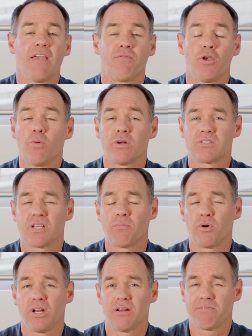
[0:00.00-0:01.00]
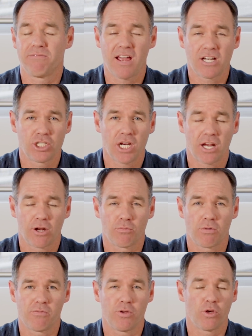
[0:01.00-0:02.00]
If you want somebody to fact check
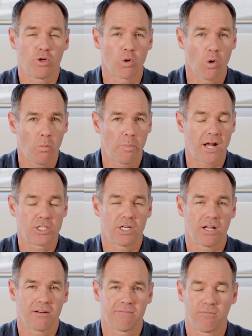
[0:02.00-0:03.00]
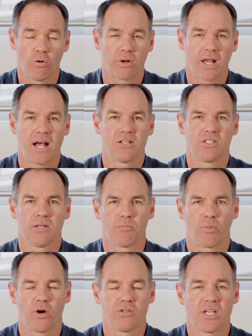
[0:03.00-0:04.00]
and review your budgeting and forecasting
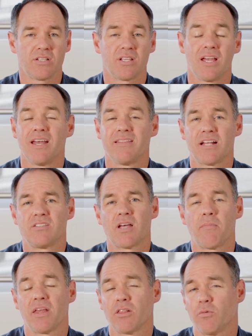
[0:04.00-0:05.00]
process, that's something